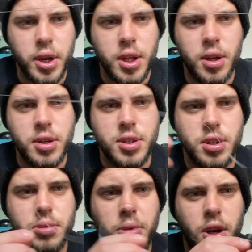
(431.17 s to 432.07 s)
did is I
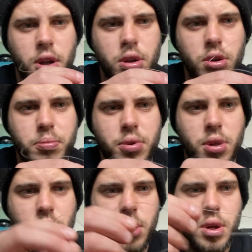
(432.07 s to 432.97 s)
just made a loop.
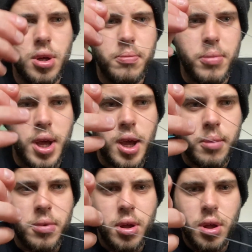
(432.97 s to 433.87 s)

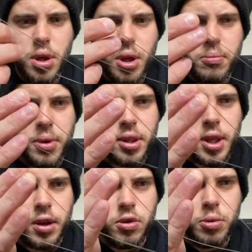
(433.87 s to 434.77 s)
Bam. Make
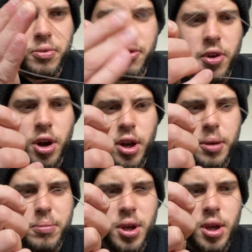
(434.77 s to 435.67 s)
that loop fairly
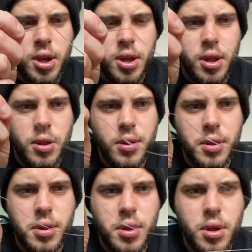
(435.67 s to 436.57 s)
big.
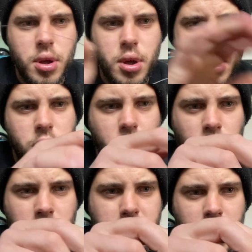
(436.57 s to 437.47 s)
You want
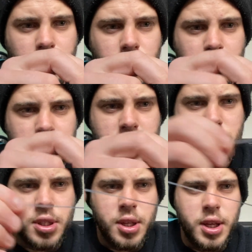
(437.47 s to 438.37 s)
to be able to just
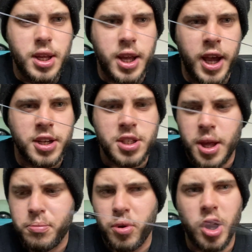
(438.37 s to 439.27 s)
catch
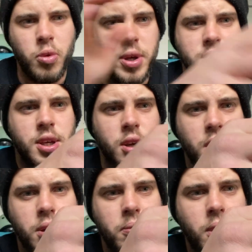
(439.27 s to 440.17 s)
that breakaway
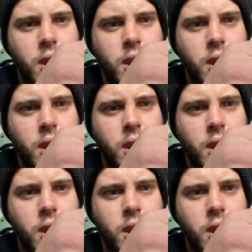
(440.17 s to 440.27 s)
sinker.